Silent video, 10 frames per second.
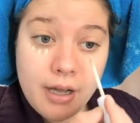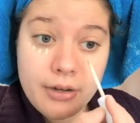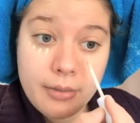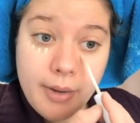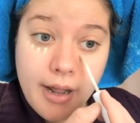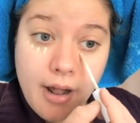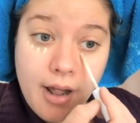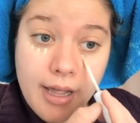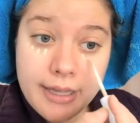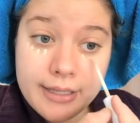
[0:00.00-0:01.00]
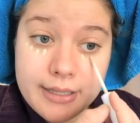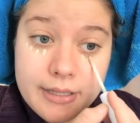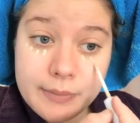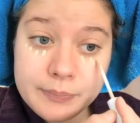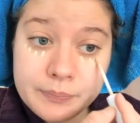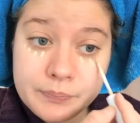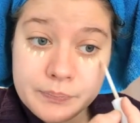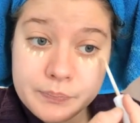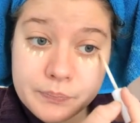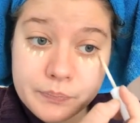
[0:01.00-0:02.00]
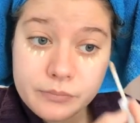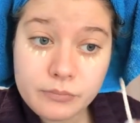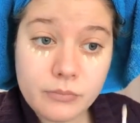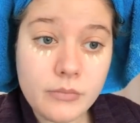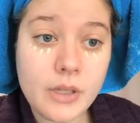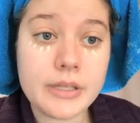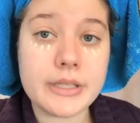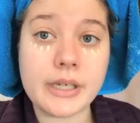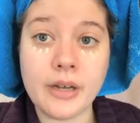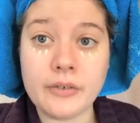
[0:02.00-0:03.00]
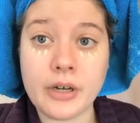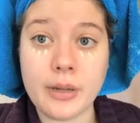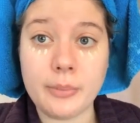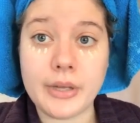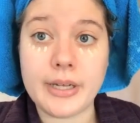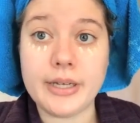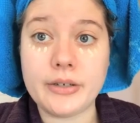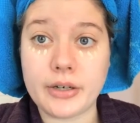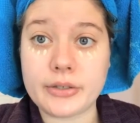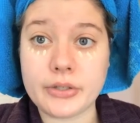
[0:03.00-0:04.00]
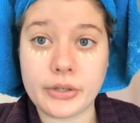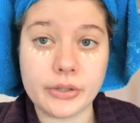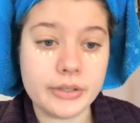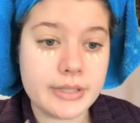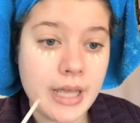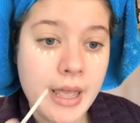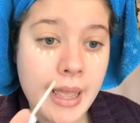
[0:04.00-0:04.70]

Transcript: under my eyes to cover up any dark circles,